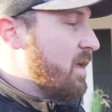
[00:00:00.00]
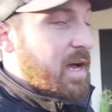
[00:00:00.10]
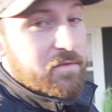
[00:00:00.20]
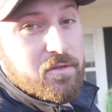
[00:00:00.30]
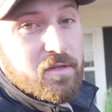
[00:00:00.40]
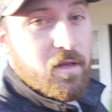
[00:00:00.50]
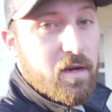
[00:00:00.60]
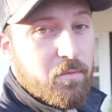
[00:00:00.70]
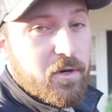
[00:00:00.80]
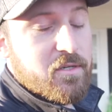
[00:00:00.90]
I've used a lot
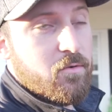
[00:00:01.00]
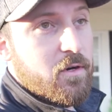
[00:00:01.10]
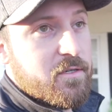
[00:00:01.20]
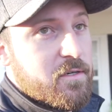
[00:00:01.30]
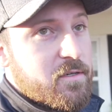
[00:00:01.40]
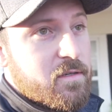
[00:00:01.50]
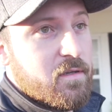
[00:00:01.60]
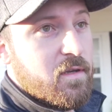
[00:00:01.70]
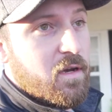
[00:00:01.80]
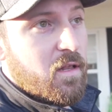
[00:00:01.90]
of pressure washers,
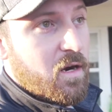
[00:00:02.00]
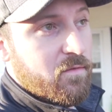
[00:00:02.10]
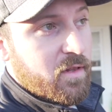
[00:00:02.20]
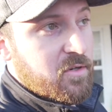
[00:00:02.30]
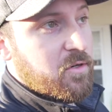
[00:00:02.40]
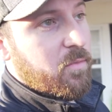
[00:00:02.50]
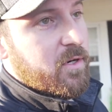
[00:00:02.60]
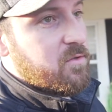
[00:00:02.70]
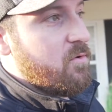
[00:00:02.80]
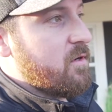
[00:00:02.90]
a lot of electric
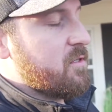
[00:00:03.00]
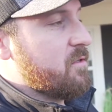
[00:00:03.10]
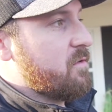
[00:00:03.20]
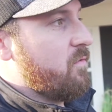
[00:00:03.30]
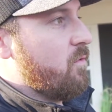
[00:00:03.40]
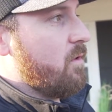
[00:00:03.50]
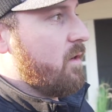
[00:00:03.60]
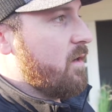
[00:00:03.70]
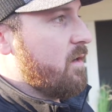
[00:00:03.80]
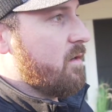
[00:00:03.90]
pressure washers
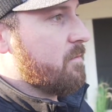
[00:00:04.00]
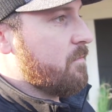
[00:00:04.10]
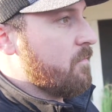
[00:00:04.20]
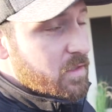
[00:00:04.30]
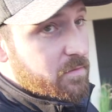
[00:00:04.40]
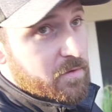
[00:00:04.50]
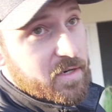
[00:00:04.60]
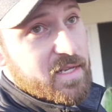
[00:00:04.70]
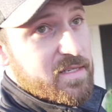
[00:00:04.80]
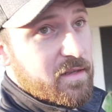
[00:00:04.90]
for
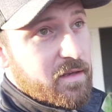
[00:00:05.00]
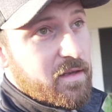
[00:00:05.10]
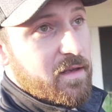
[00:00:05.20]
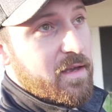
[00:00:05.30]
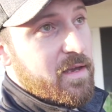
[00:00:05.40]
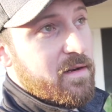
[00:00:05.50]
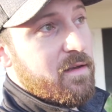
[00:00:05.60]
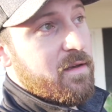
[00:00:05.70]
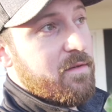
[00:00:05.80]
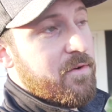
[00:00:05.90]
detailing, and
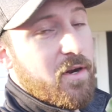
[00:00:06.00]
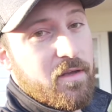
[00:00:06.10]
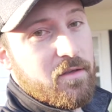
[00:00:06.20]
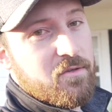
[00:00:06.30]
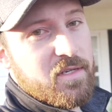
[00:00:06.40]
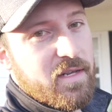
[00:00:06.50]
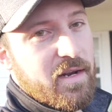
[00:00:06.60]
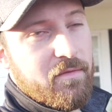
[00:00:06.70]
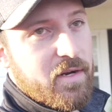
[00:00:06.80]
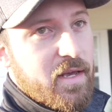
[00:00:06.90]
if you're not using it
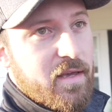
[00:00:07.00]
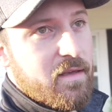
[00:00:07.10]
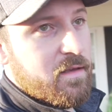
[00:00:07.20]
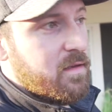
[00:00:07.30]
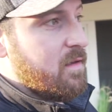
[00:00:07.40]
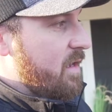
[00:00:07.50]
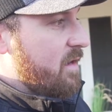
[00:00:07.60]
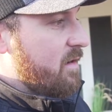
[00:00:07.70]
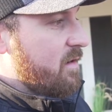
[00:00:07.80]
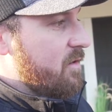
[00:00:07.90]
every day,
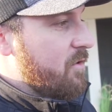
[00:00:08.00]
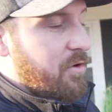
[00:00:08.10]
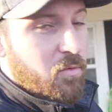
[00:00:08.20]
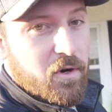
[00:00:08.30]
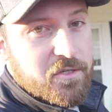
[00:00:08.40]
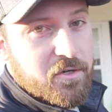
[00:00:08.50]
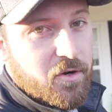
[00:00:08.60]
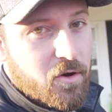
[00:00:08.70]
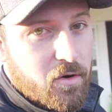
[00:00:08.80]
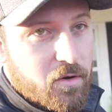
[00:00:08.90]
and you know you're washing your
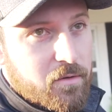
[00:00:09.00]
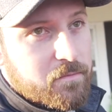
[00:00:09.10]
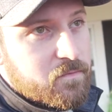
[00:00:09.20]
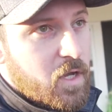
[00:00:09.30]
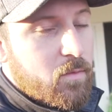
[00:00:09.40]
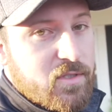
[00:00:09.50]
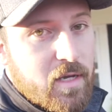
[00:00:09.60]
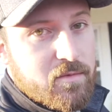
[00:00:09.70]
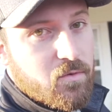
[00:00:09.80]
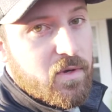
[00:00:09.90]
car a couple
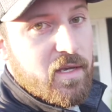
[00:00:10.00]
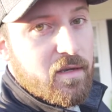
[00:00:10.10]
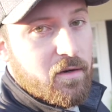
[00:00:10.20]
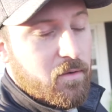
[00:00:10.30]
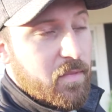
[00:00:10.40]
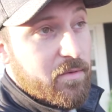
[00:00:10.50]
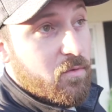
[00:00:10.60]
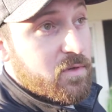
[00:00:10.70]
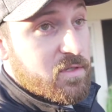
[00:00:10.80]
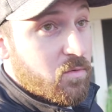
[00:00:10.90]
times a week or maybe
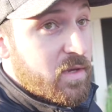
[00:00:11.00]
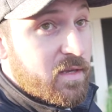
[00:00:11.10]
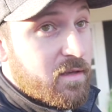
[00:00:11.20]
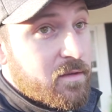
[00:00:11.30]
once a week,